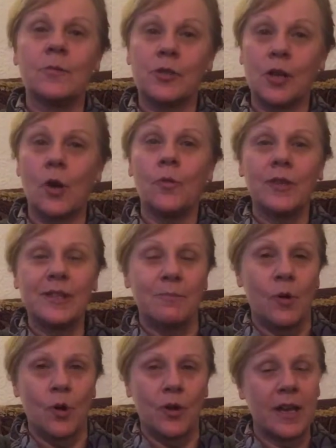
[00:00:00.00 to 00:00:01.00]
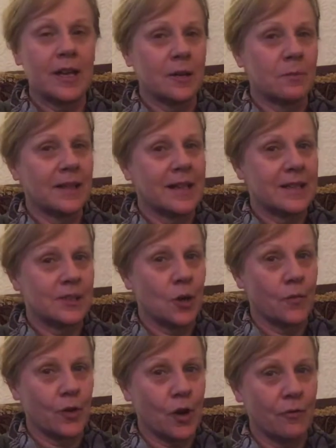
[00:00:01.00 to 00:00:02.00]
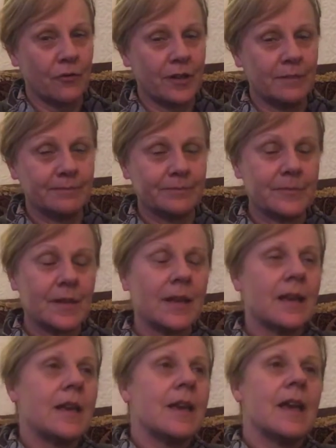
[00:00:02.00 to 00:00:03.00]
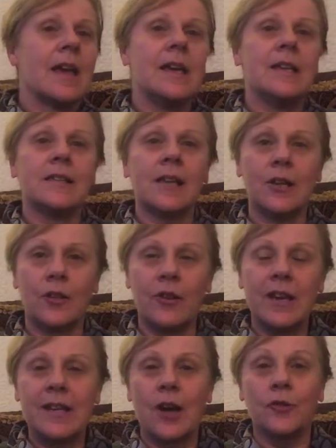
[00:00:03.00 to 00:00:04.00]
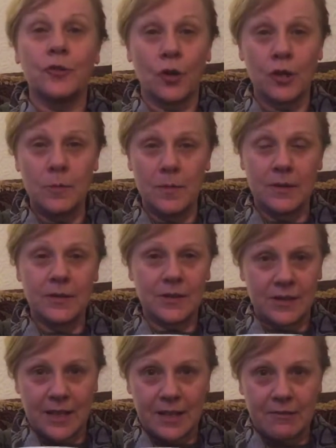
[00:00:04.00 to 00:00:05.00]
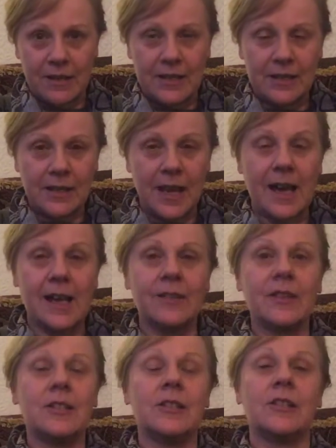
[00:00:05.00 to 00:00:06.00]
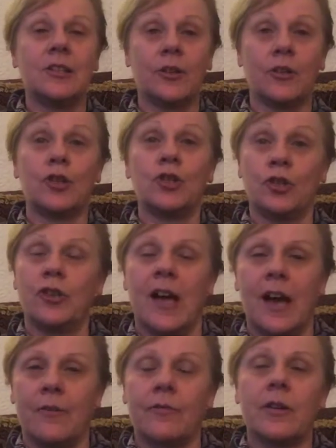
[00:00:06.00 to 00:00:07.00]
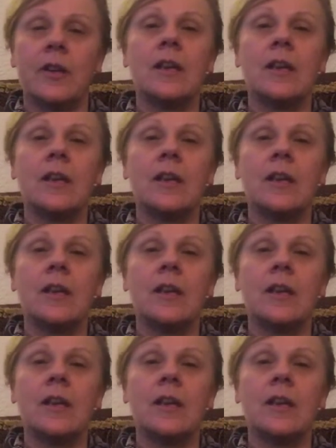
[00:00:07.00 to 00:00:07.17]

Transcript: So this morning, Compliance Over Coffee is another in our document series, and this is another should have.